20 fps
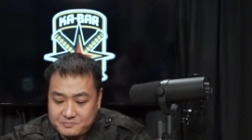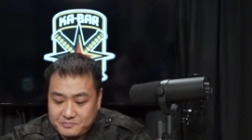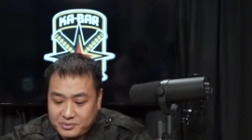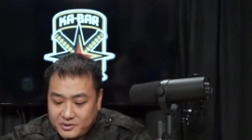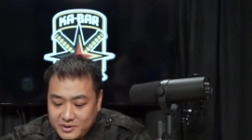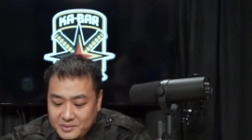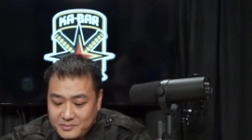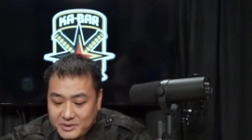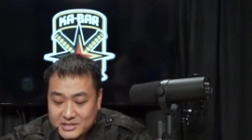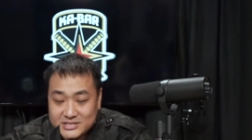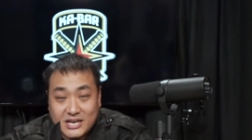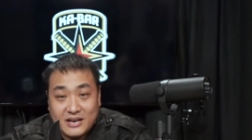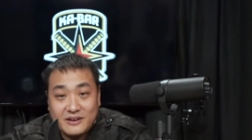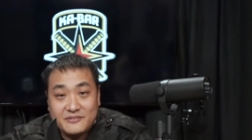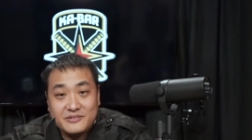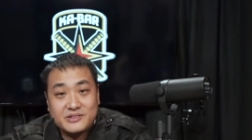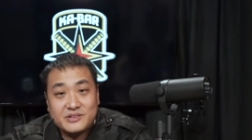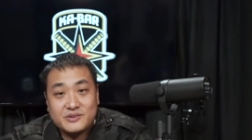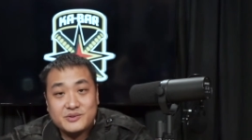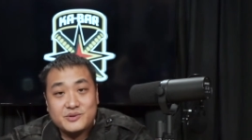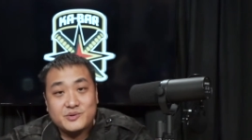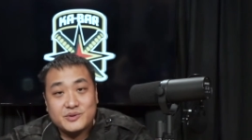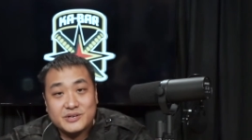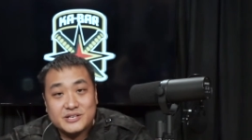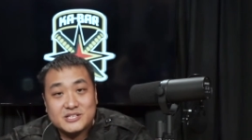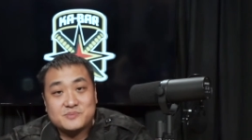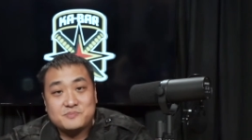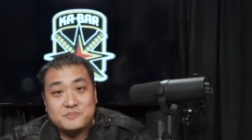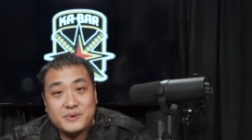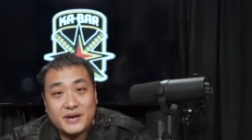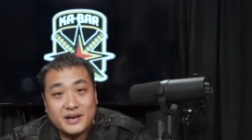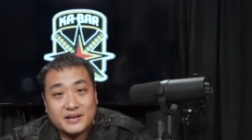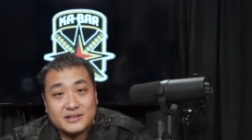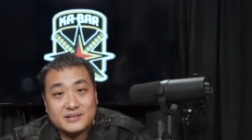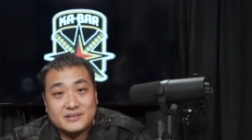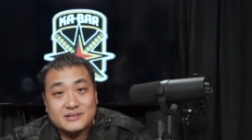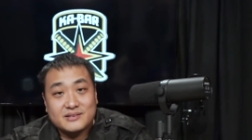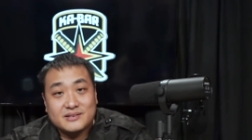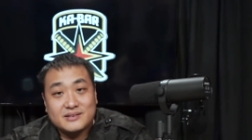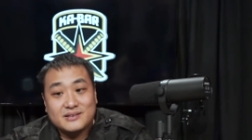Pretty much everything you
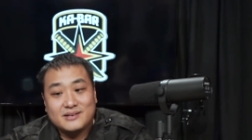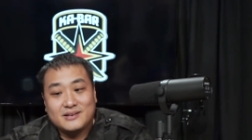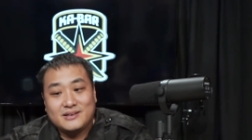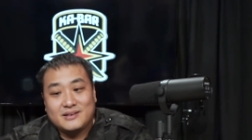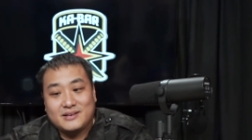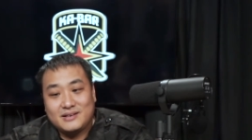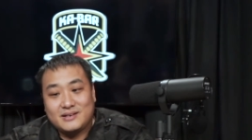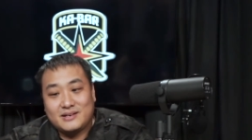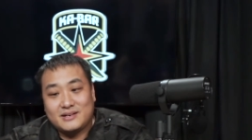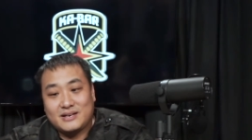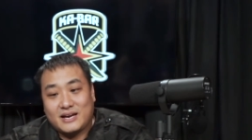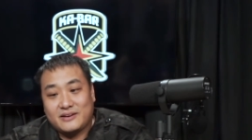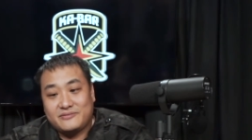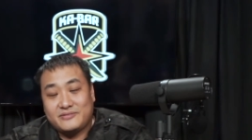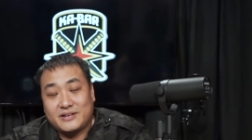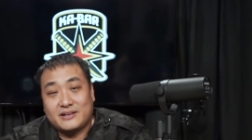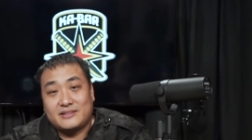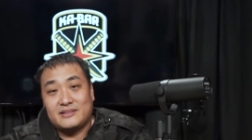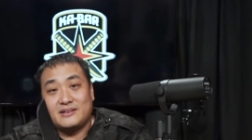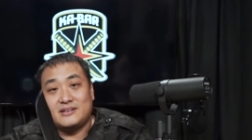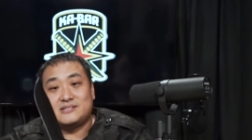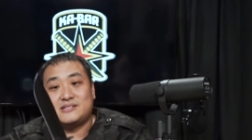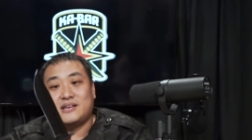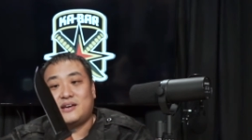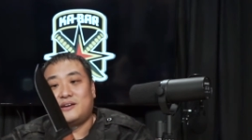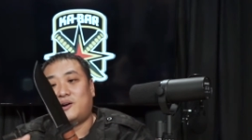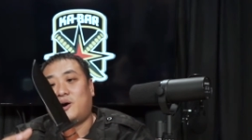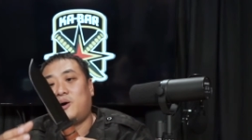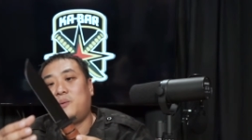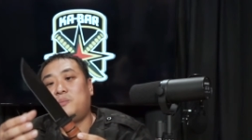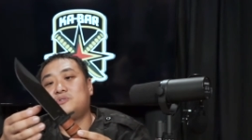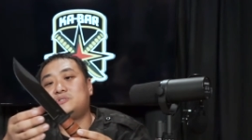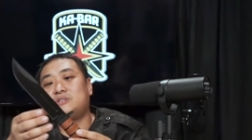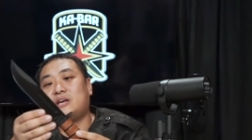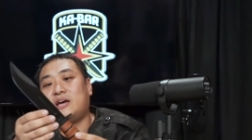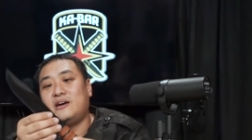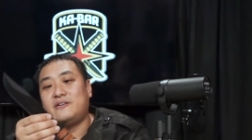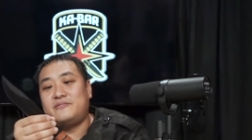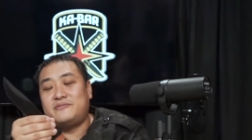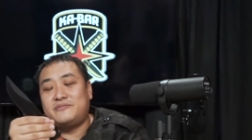expect in a knife like this, and almost
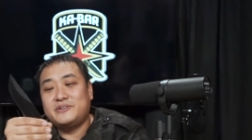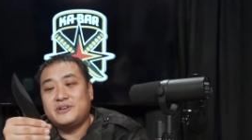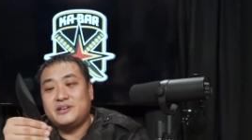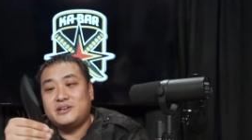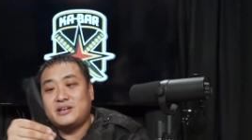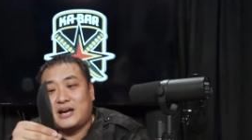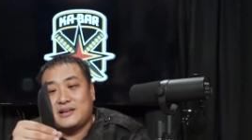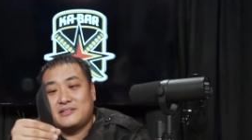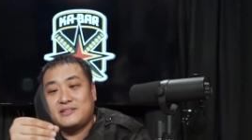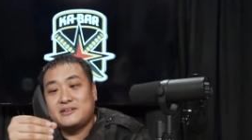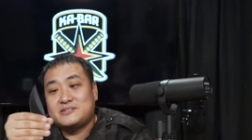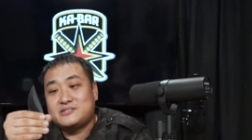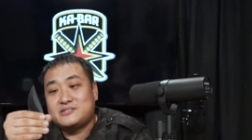every, I think,